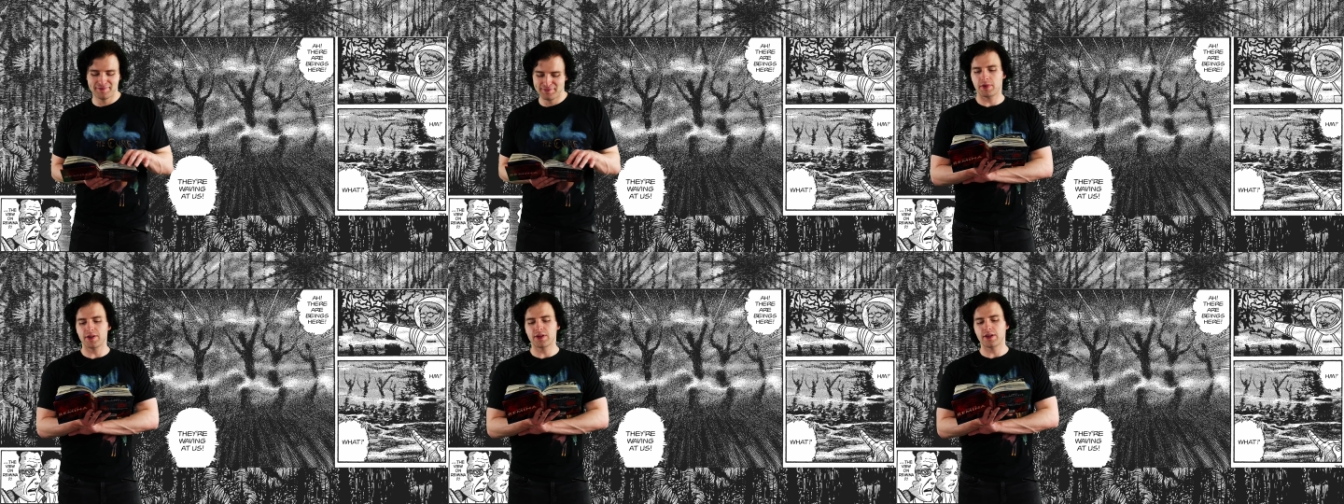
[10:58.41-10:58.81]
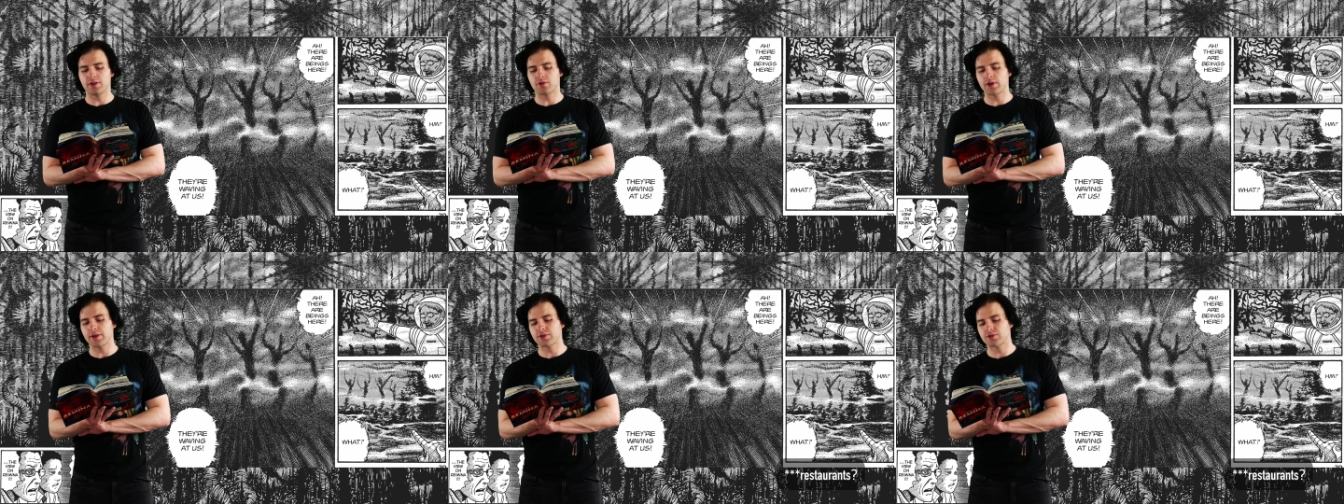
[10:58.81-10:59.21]
But then
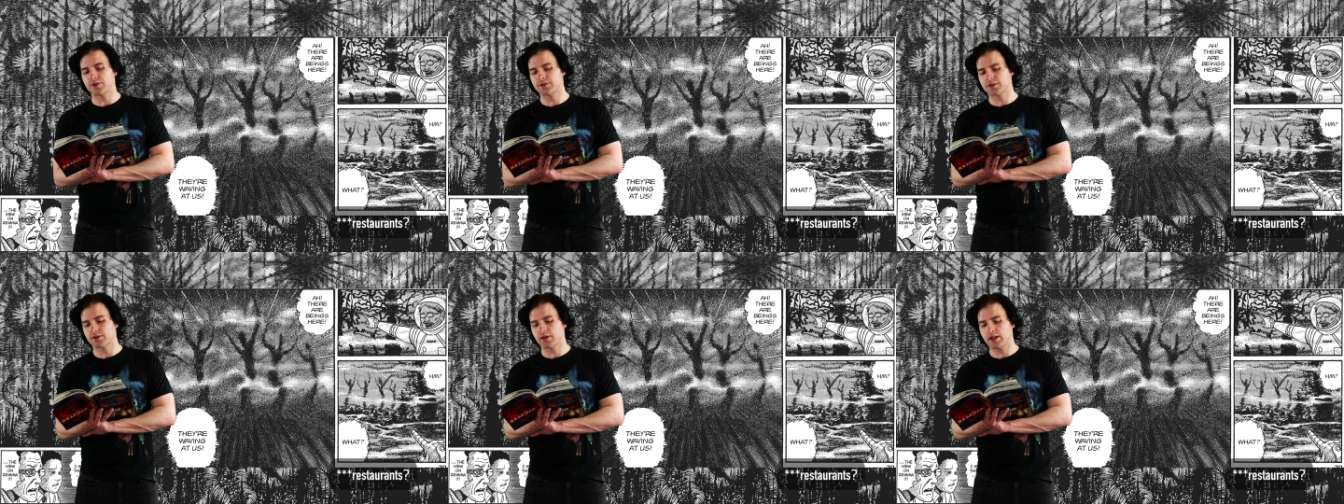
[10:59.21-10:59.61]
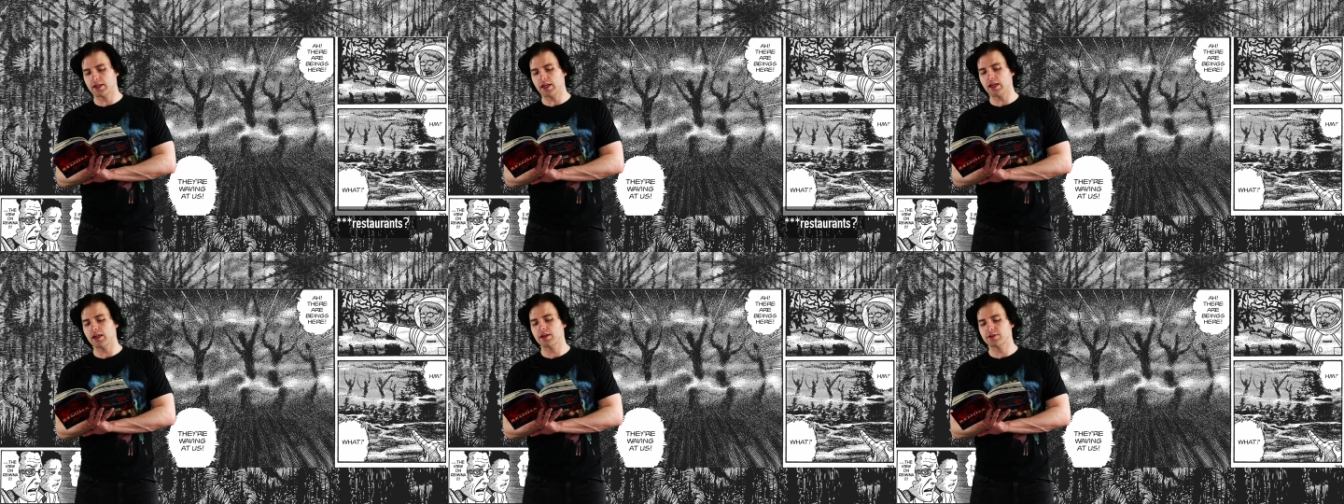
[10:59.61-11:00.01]
the restaurants are like,
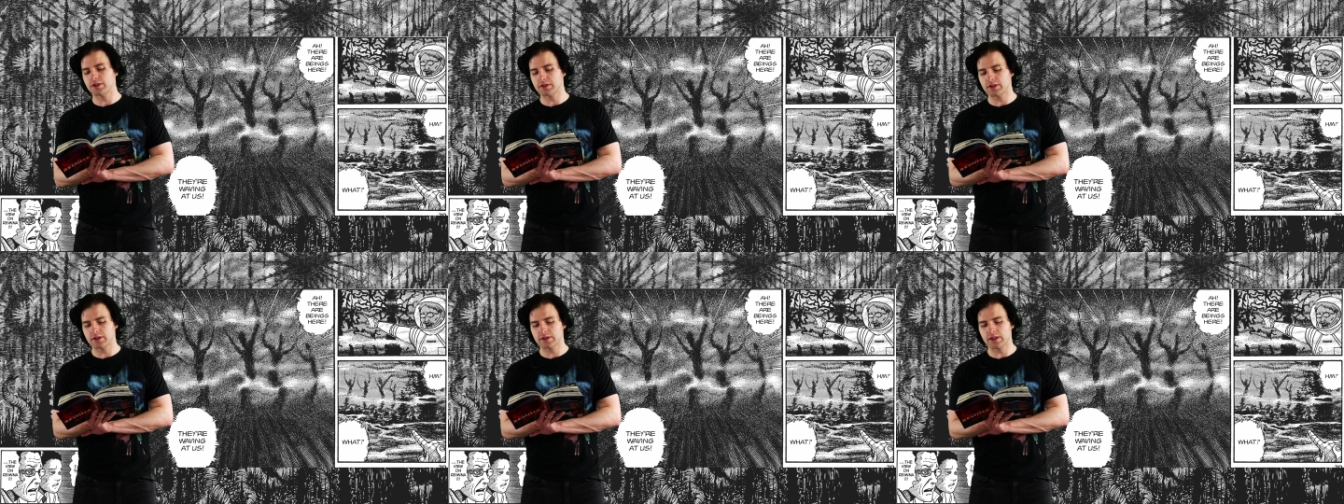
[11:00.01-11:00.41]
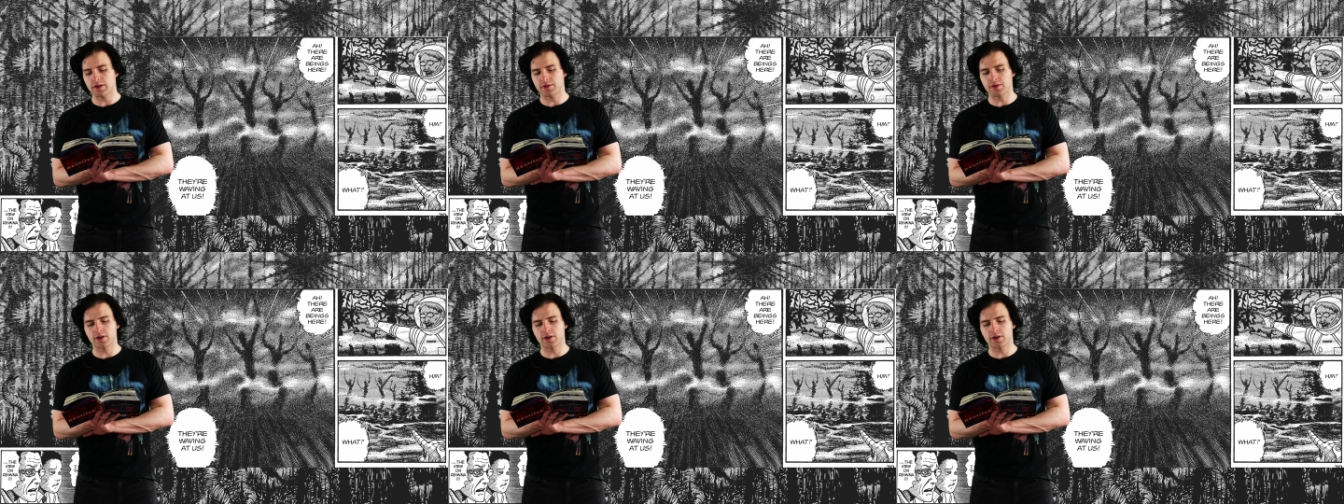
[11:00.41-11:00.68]
hey, check this out,